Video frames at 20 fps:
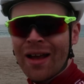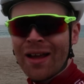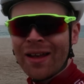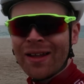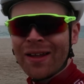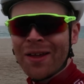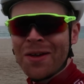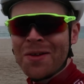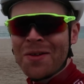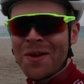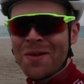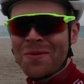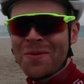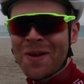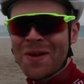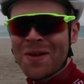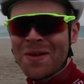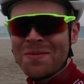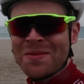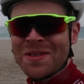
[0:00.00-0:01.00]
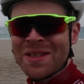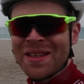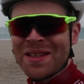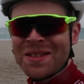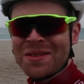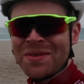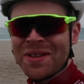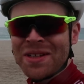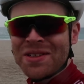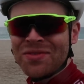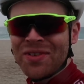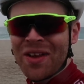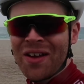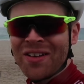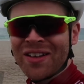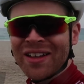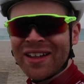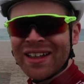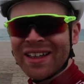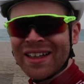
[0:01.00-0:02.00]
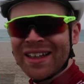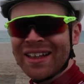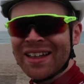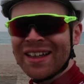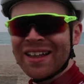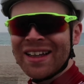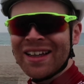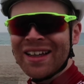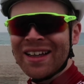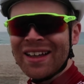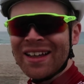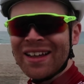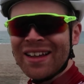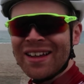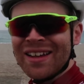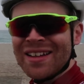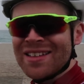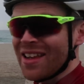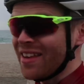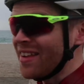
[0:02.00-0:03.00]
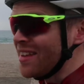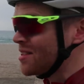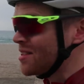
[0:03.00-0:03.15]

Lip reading: Hello and welcome to this week's vlog. So